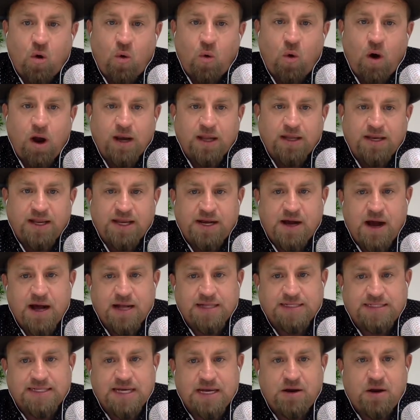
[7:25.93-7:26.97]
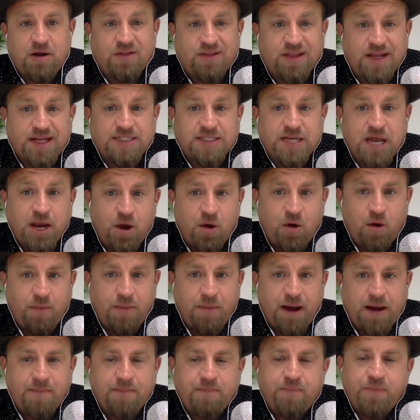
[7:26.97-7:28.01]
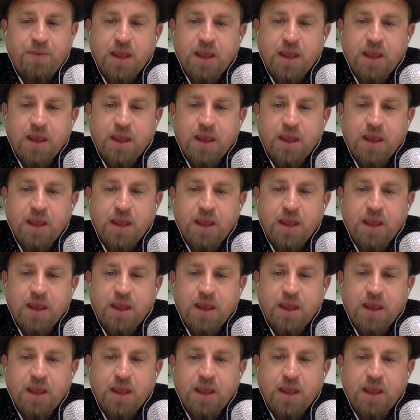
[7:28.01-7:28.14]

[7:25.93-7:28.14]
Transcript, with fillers: quality content on things I know about.